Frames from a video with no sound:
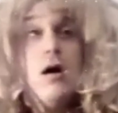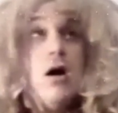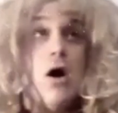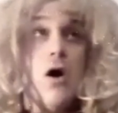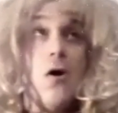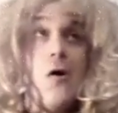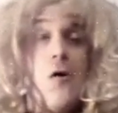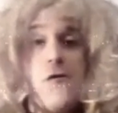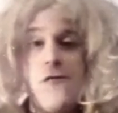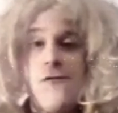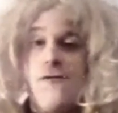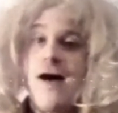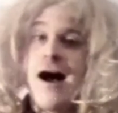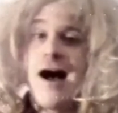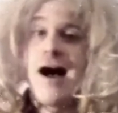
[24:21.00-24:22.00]
Oh,
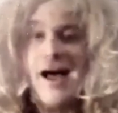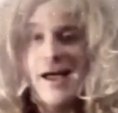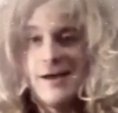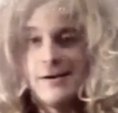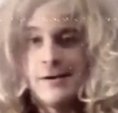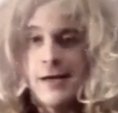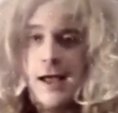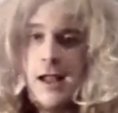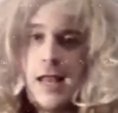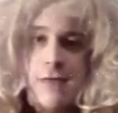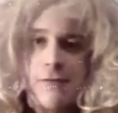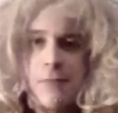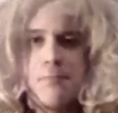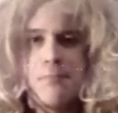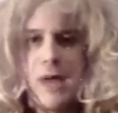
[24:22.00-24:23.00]
fine. I'll
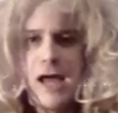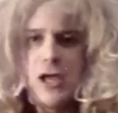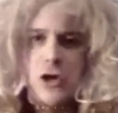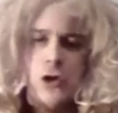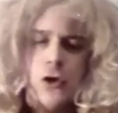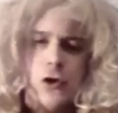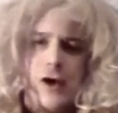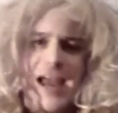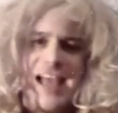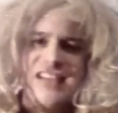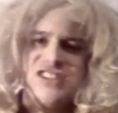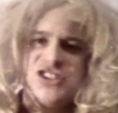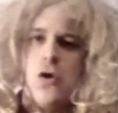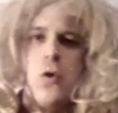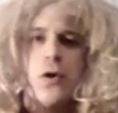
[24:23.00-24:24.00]
have a butler
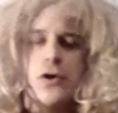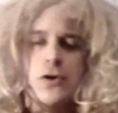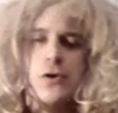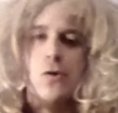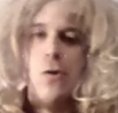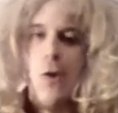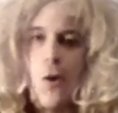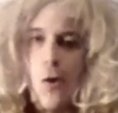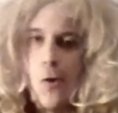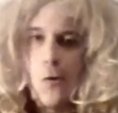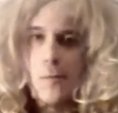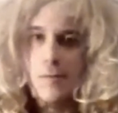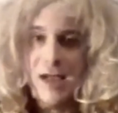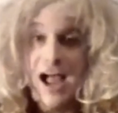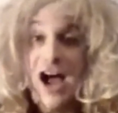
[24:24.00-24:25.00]
escort you
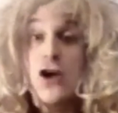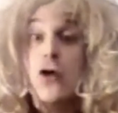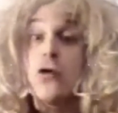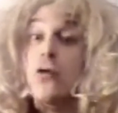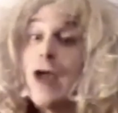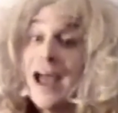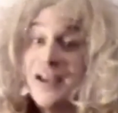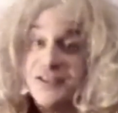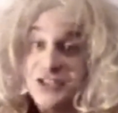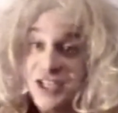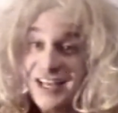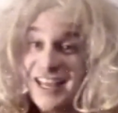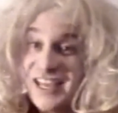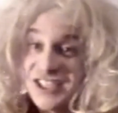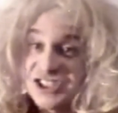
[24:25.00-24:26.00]
home.
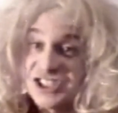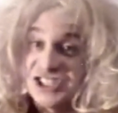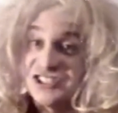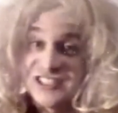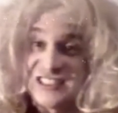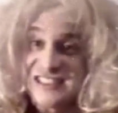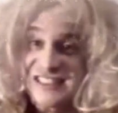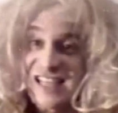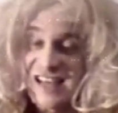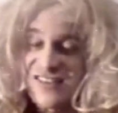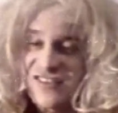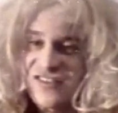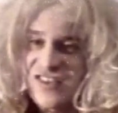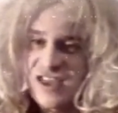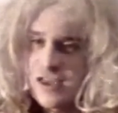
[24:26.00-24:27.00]
Congratulations,
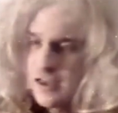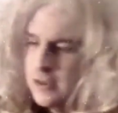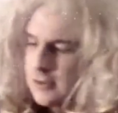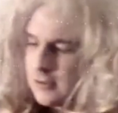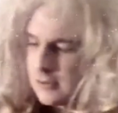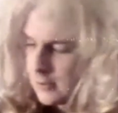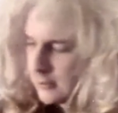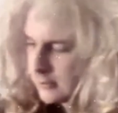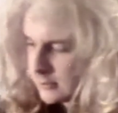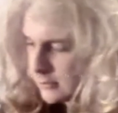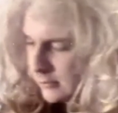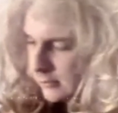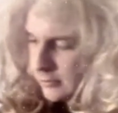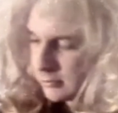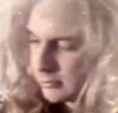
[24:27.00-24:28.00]
Seth.
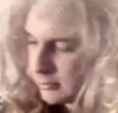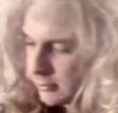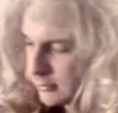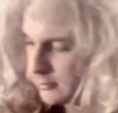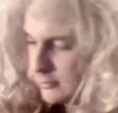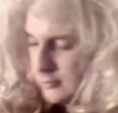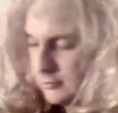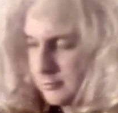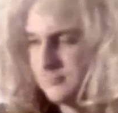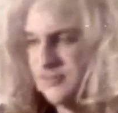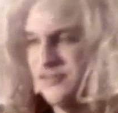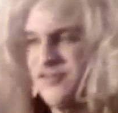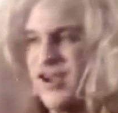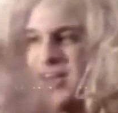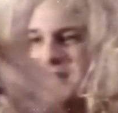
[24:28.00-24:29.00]
Ugh.
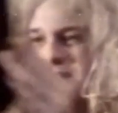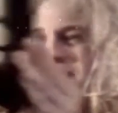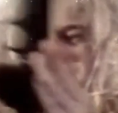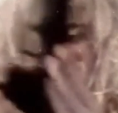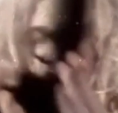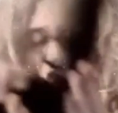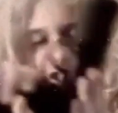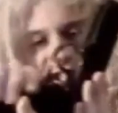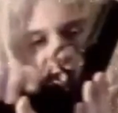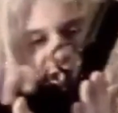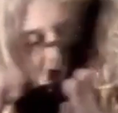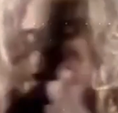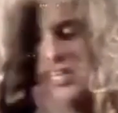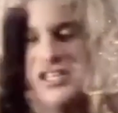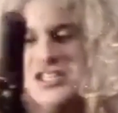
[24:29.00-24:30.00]
To find a place to
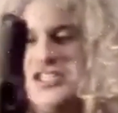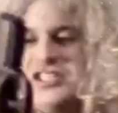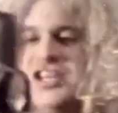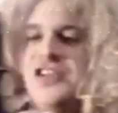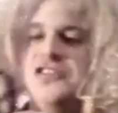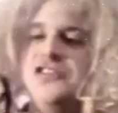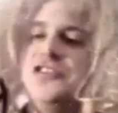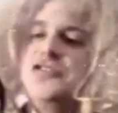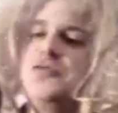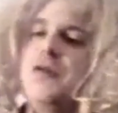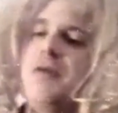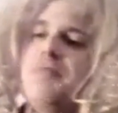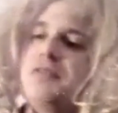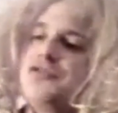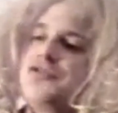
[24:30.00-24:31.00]
sell these
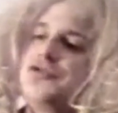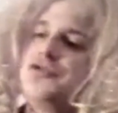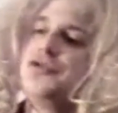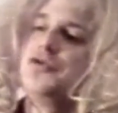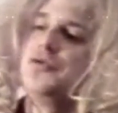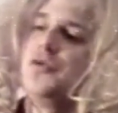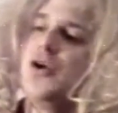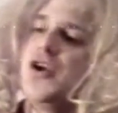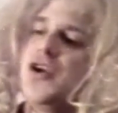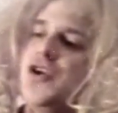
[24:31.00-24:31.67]
weapons to.